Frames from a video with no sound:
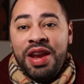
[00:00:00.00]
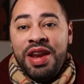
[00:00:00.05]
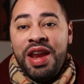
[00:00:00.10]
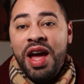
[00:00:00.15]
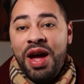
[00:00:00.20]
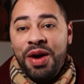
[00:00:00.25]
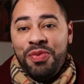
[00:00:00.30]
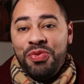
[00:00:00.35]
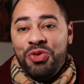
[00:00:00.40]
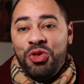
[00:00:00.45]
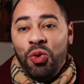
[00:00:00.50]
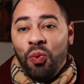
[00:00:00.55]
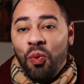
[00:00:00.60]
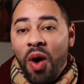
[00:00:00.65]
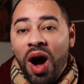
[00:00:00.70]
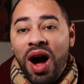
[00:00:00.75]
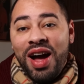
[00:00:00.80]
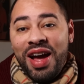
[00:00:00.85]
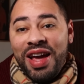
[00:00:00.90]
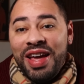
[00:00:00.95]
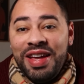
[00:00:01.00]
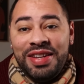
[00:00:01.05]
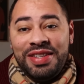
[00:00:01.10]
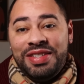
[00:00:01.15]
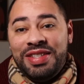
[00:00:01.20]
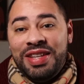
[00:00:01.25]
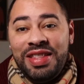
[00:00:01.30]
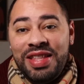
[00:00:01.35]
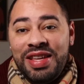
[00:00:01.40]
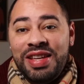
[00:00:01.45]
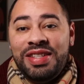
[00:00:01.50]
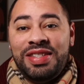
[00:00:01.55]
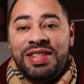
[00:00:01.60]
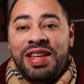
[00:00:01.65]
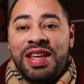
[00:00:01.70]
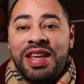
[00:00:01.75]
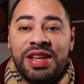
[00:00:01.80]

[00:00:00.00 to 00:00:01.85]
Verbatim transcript: Now, the why to this